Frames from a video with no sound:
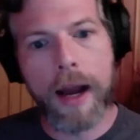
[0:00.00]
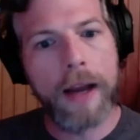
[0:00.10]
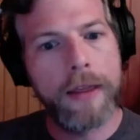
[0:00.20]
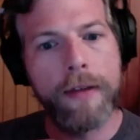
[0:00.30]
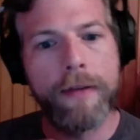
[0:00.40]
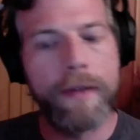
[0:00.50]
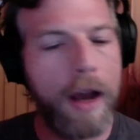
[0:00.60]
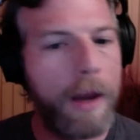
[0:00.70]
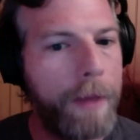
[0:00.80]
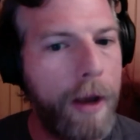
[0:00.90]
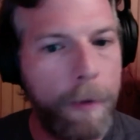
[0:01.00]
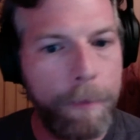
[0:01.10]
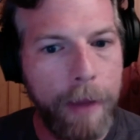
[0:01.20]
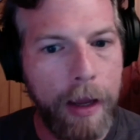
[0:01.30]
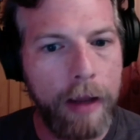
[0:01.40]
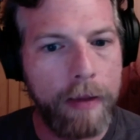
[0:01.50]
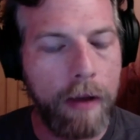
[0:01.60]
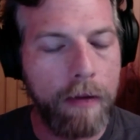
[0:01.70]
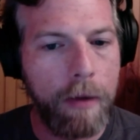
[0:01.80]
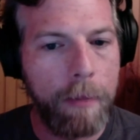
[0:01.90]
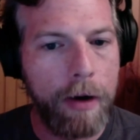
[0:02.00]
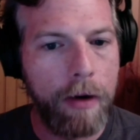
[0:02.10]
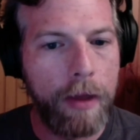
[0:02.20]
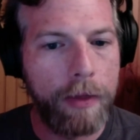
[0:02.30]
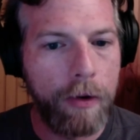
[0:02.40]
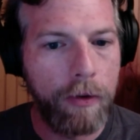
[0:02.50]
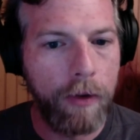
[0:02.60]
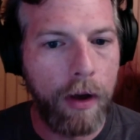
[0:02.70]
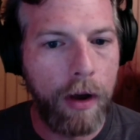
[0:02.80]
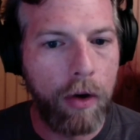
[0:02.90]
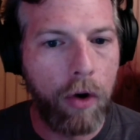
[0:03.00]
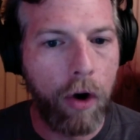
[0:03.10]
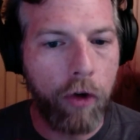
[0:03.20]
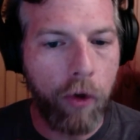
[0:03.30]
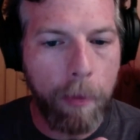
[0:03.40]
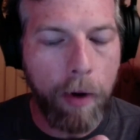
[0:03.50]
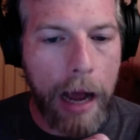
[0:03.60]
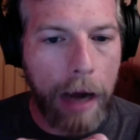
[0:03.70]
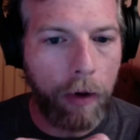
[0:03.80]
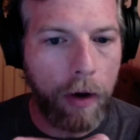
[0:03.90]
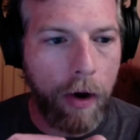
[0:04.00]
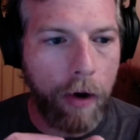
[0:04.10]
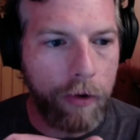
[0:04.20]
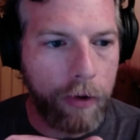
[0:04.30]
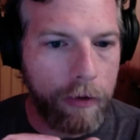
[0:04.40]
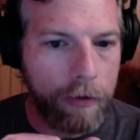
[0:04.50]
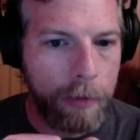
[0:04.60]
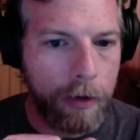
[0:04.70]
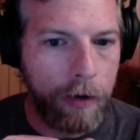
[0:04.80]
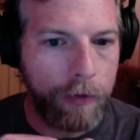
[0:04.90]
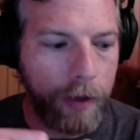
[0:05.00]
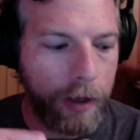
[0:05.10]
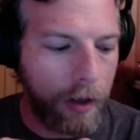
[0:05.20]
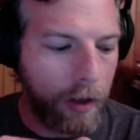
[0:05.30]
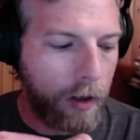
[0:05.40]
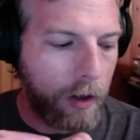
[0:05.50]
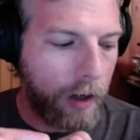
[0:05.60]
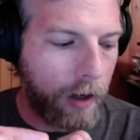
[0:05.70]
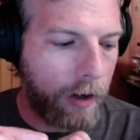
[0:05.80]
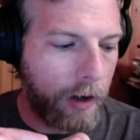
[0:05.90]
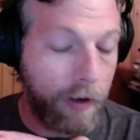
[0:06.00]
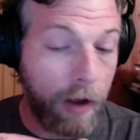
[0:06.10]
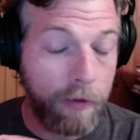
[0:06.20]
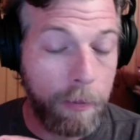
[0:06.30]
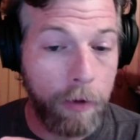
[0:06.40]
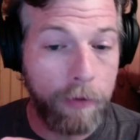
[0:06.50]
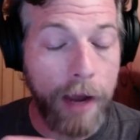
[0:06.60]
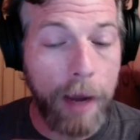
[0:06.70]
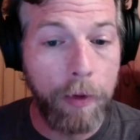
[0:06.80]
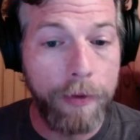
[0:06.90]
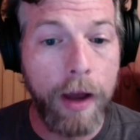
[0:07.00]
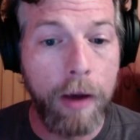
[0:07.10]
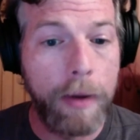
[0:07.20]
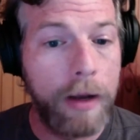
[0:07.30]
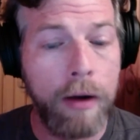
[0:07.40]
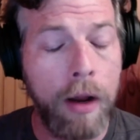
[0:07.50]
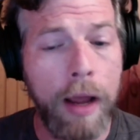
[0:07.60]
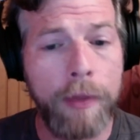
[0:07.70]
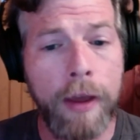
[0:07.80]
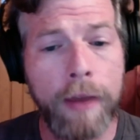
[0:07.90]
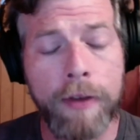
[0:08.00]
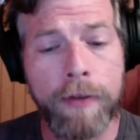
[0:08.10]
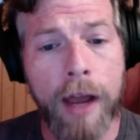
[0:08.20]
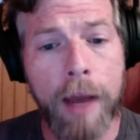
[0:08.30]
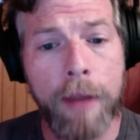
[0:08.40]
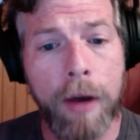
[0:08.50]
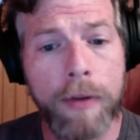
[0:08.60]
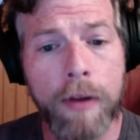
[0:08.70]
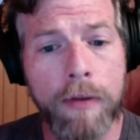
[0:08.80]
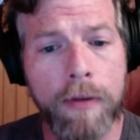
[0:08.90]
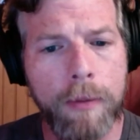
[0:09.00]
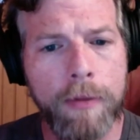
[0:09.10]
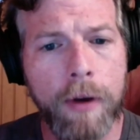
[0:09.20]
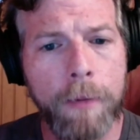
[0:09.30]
at this time. No, it doesn't appear that there's a larger plot or a larger conspiracy. I suppose time will tell, but at this time, no, it doesn't seem so.